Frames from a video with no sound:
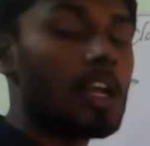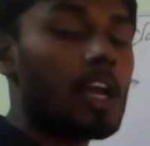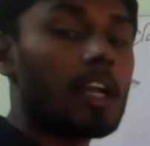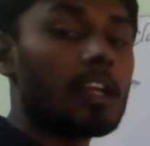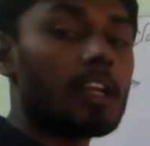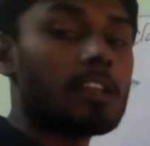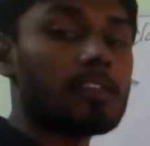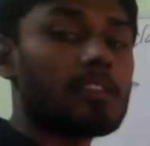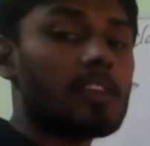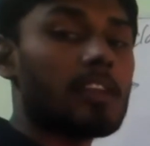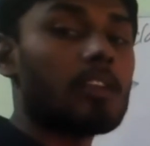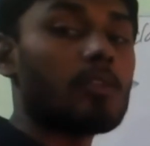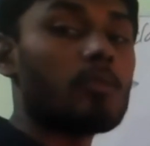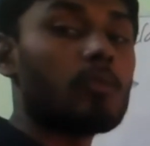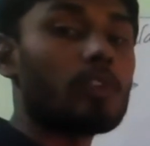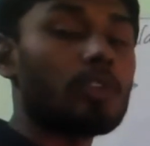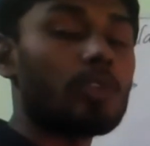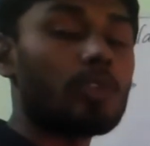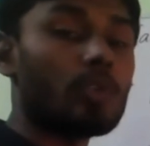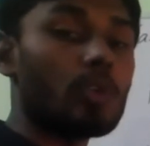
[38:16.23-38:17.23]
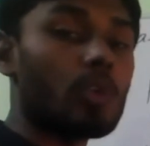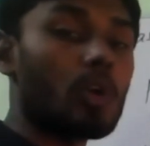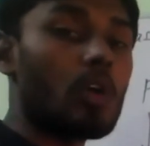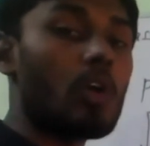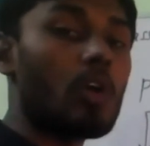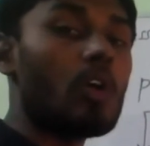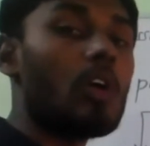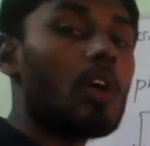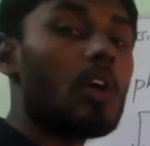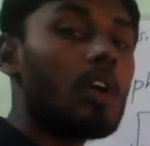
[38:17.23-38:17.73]
understanding, we should
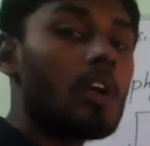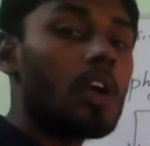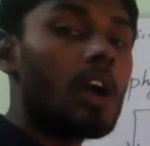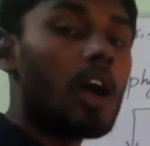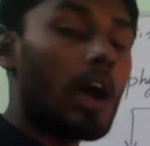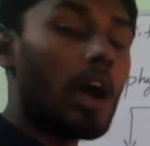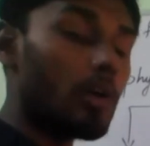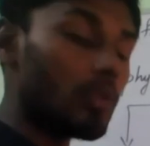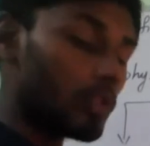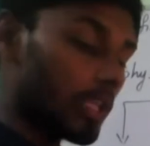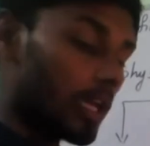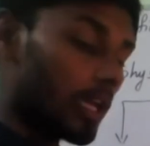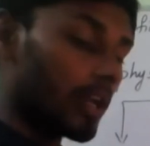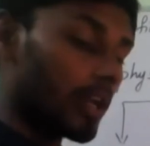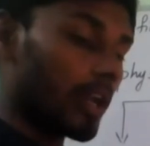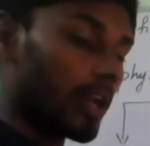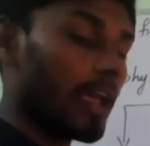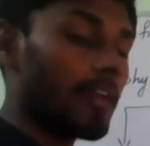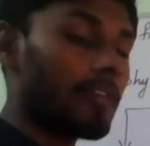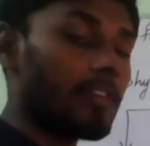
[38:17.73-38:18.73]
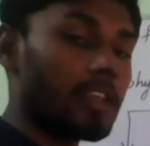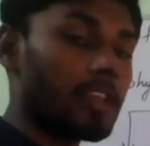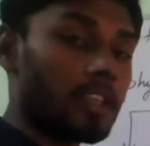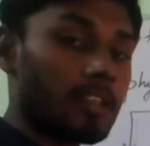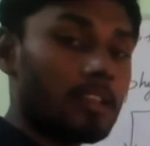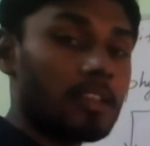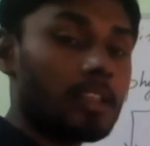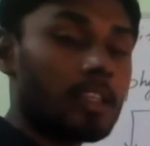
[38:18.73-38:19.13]
know how they are having.